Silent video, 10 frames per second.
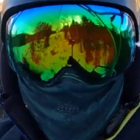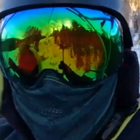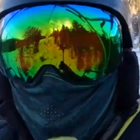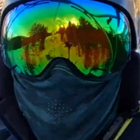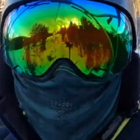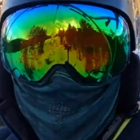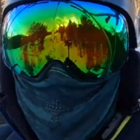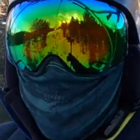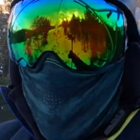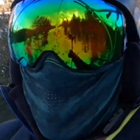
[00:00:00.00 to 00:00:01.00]
have to wear a
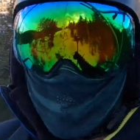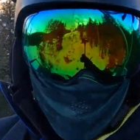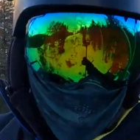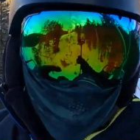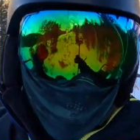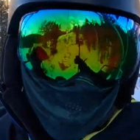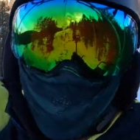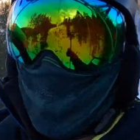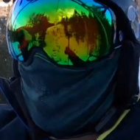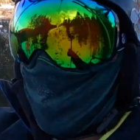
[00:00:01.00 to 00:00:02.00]
face mask
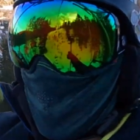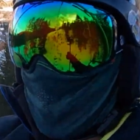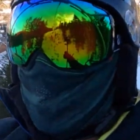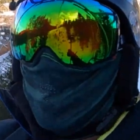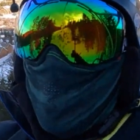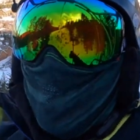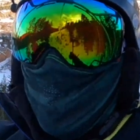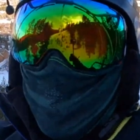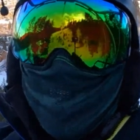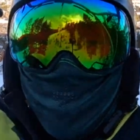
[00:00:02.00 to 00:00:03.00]
at the base, on the
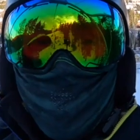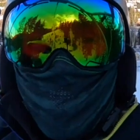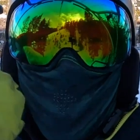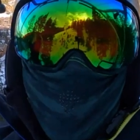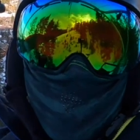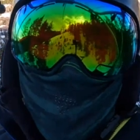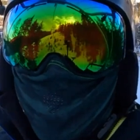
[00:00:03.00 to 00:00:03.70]
lifts. When you're riding, you